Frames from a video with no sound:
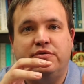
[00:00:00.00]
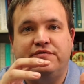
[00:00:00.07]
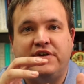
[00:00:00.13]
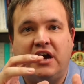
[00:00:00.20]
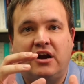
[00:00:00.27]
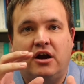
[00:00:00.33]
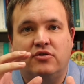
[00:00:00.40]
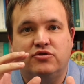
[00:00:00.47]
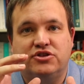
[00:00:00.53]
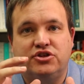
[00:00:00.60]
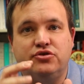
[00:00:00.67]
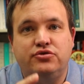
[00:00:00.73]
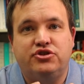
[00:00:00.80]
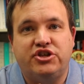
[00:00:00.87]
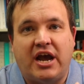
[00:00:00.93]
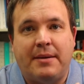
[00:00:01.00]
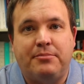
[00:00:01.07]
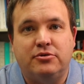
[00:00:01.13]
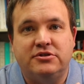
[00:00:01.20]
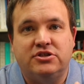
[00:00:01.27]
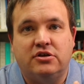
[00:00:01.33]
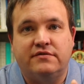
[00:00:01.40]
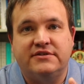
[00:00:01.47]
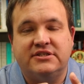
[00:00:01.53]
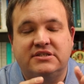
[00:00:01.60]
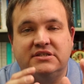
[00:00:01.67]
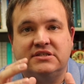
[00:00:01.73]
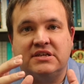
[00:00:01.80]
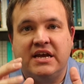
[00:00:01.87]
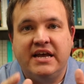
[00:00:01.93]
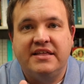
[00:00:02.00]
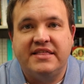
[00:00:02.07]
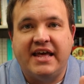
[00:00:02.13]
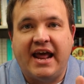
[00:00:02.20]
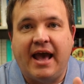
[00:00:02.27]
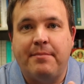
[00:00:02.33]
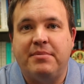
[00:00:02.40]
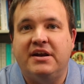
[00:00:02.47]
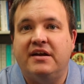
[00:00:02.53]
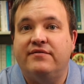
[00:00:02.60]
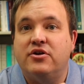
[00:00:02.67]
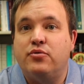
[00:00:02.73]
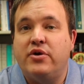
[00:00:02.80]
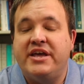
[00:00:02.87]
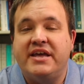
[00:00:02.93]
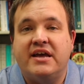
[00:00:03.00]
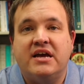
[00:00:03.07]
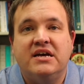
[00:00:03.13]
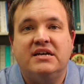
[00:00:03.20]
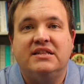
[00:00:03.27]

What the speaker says: We've got our 2 chapel services that happen every week.